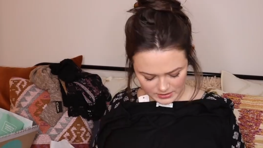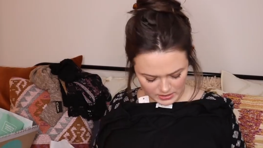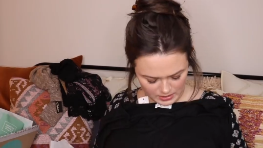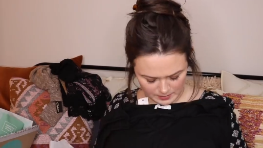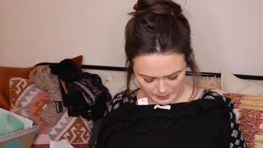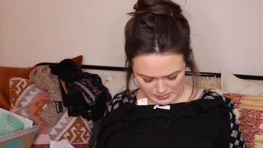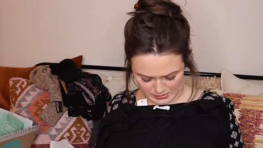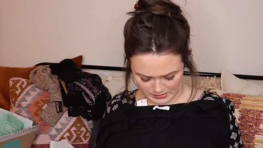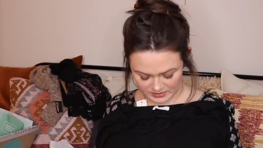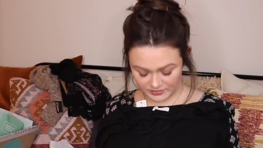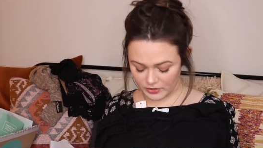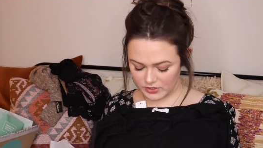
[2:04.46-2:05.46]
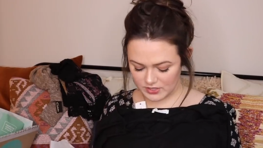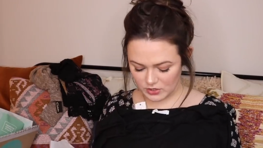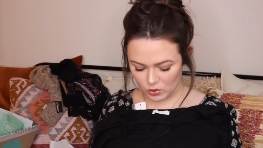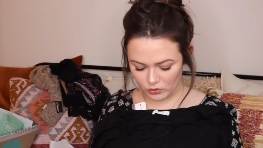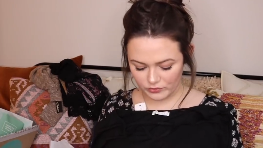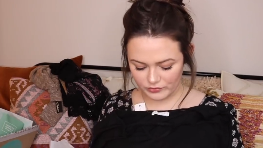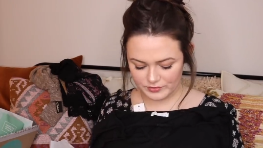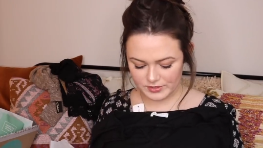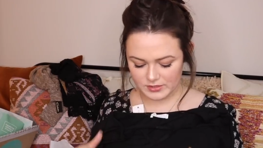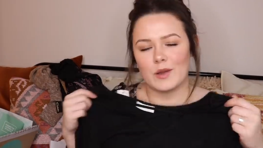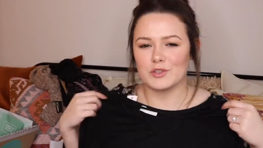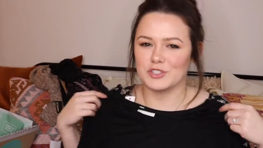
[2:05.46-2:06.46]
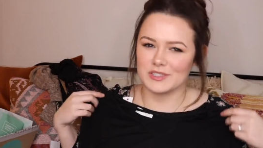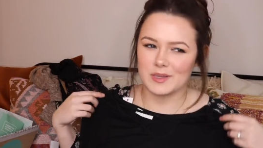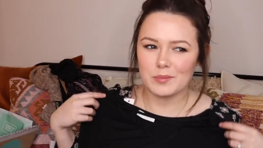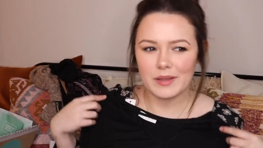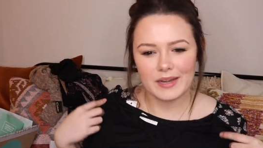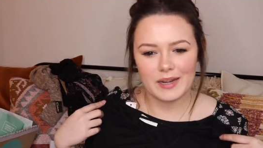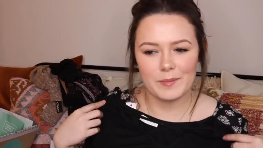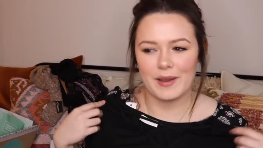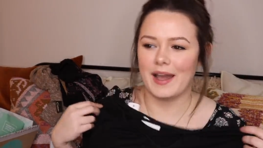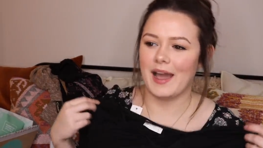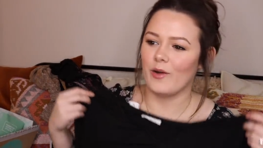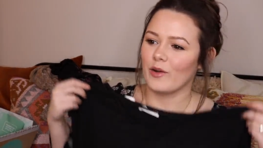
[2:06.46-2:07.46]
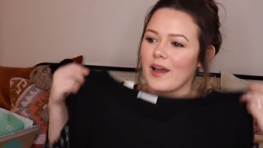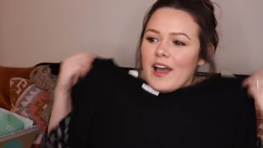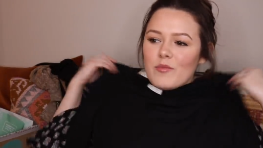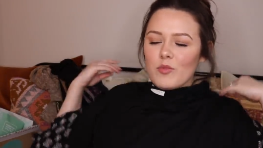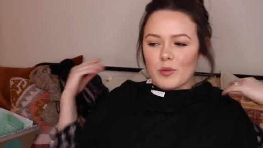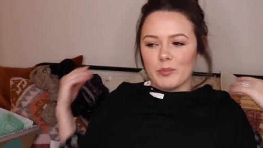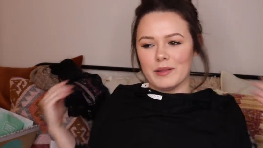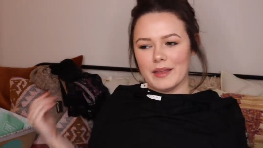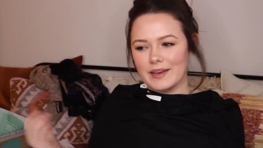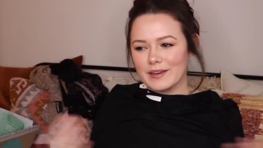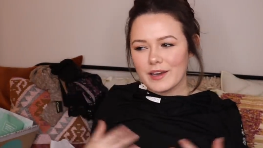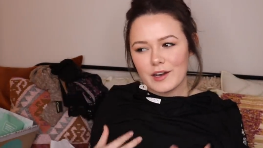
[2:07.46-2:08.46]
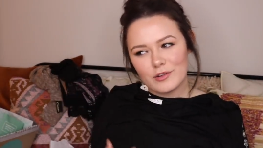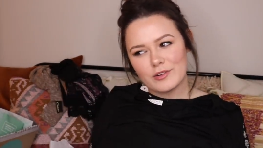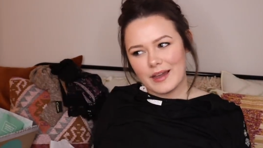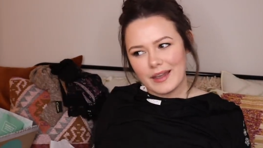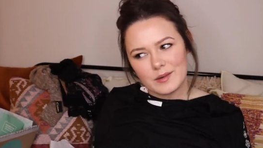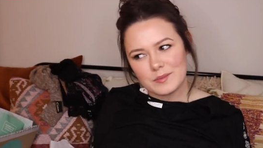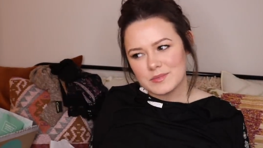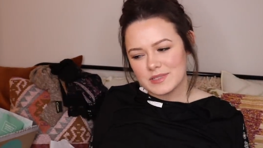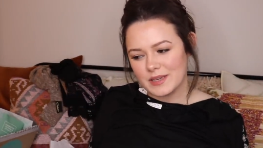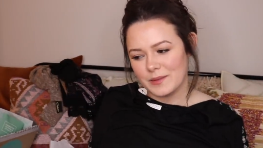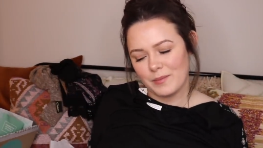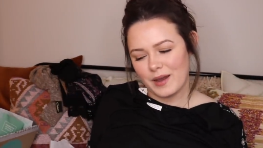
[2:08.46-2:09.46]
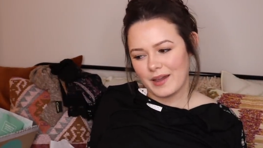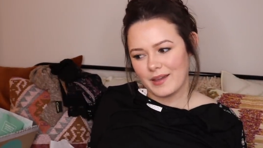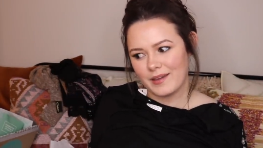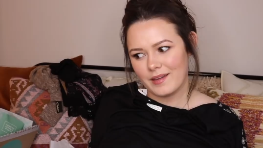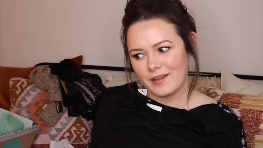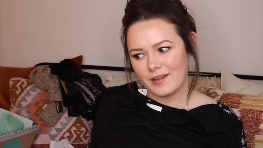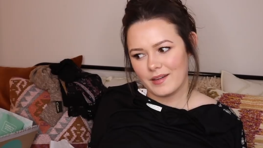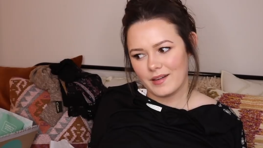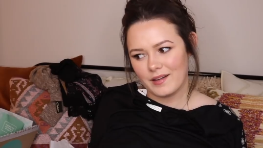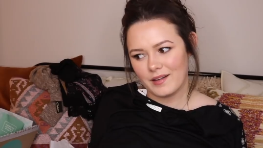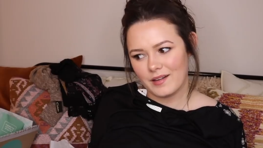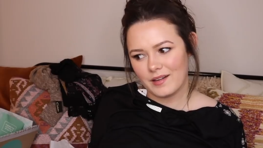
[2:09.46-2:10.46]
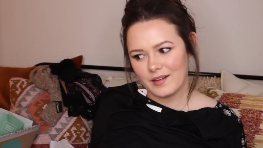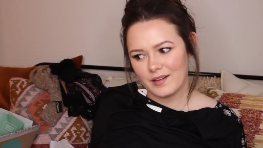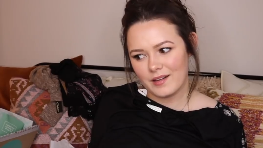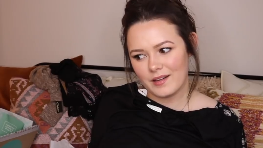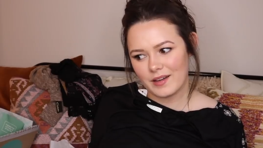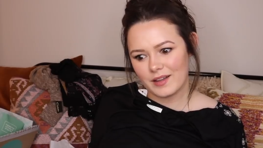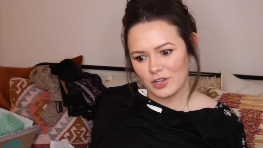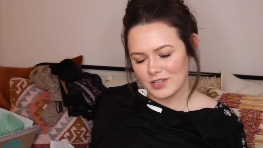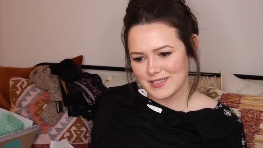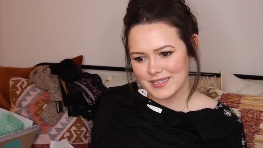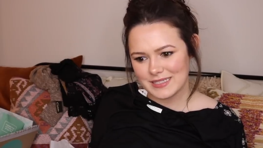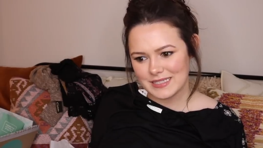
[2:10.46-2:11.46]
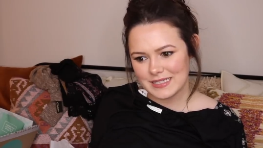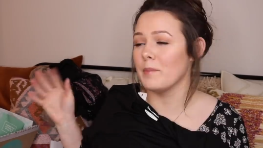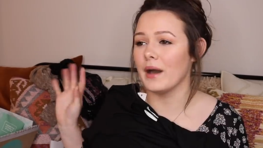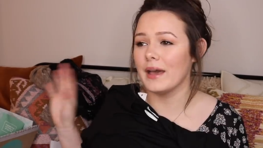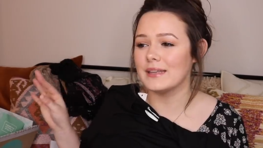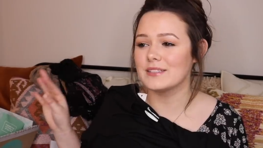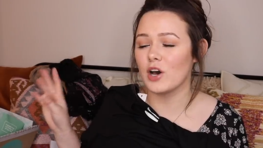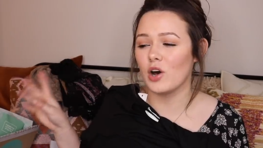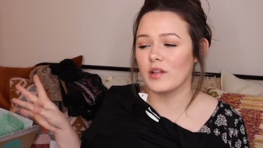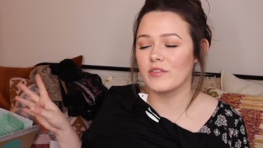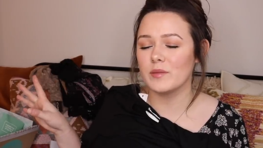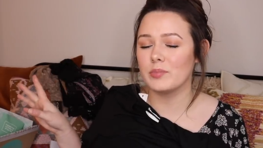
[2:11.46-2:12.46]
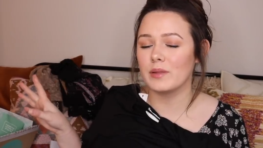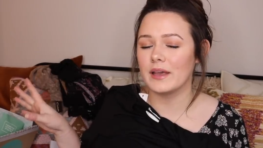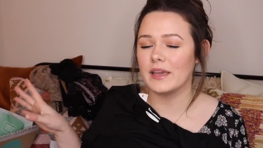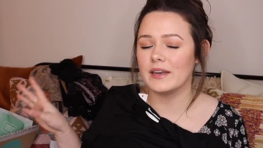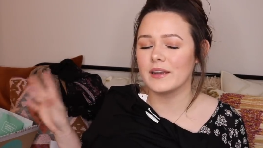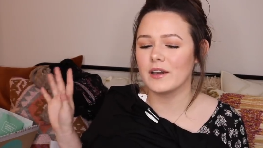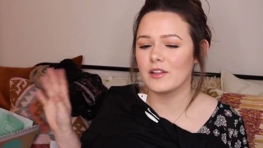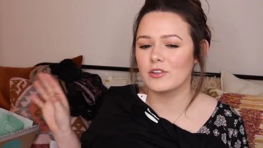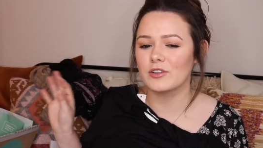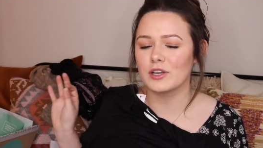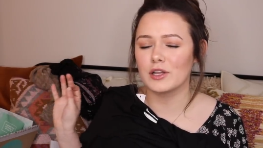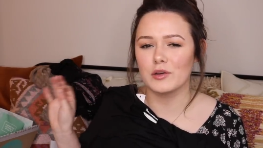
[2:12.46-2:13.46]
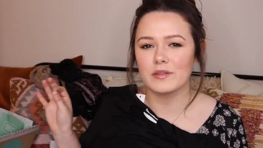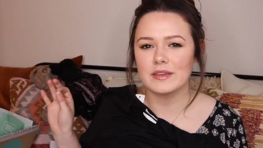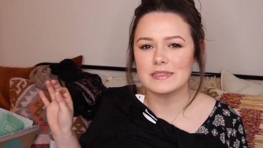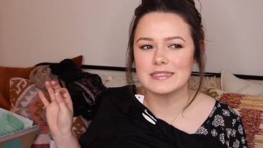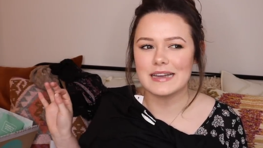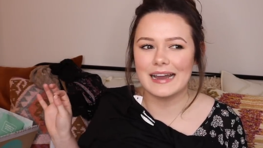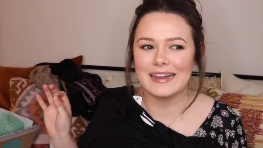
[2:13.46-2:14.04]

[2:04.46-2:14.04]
top. It is very soft. I was just complaining about how I don't have more plain colored items in my closet, but all the plain colored clothing